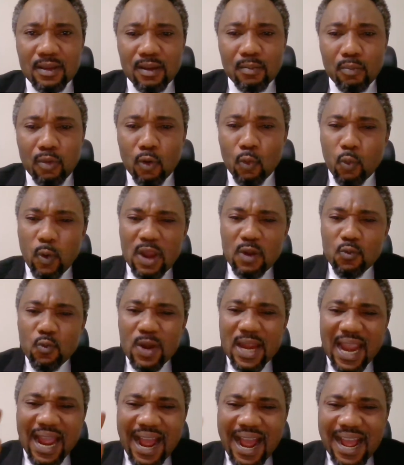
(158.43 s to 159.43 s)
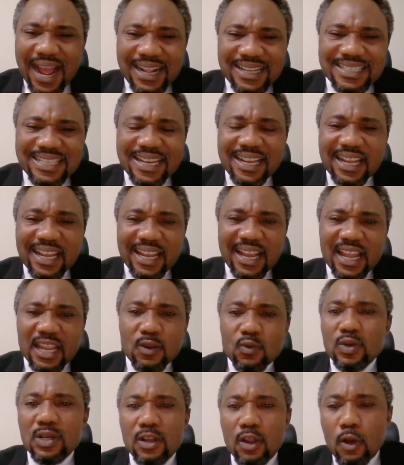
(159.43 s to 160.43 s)
But when we act in line with
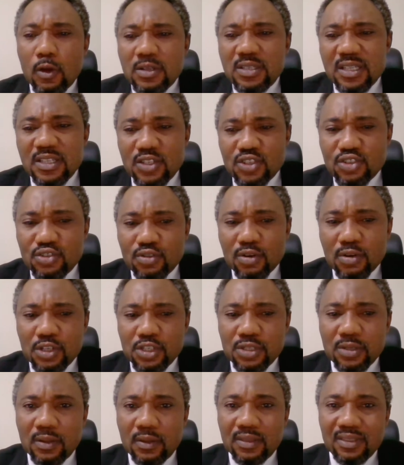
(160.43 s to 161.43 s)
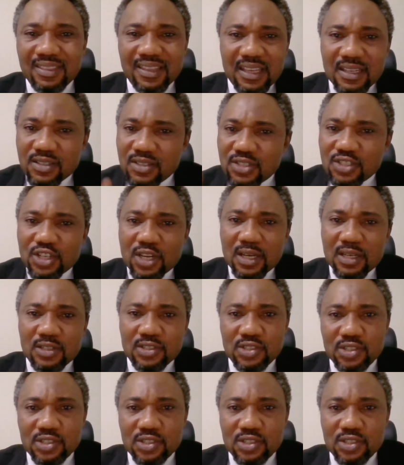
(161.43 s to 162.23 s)
God's instruction, things change.